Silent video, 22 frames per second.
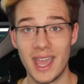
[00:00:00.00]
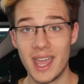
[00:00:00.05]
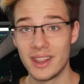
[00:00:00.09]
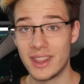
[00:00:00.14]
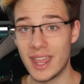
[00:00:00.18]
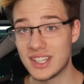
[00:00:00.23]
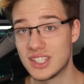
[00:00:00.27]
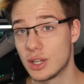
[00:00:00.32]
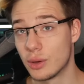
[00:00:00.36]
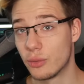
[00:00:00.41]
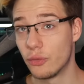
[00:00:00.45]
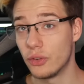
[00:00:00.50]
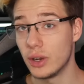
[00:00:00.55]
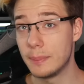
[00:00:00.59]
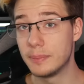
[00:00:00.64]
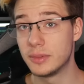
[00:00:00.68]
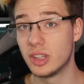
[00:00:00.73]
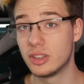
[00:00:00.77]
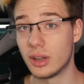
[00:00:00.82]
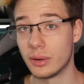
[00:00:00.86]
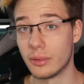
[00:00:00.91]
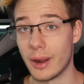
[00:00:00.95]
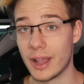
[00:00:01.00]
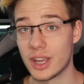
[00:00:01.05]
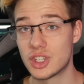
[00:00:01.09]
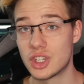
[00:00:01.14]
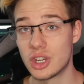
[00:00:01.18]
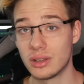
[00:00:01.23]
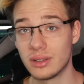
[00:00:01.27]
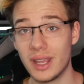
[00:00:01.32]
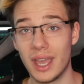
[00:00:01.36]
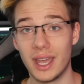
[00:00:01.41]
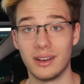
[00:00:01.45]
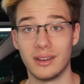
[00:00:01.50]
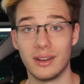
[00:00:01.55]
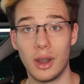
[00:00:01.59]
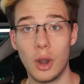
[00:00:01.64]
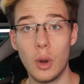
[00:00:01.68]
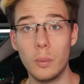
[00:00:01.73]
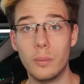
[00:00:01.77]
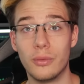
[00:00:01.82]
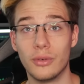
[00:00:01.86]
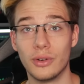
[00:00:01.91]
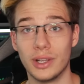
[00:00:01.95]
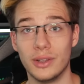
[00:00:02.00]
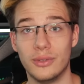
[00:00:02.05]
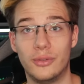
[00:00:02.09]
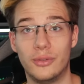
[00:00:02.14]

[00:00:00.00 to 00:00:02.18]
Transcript: That should flip the direction and hopefully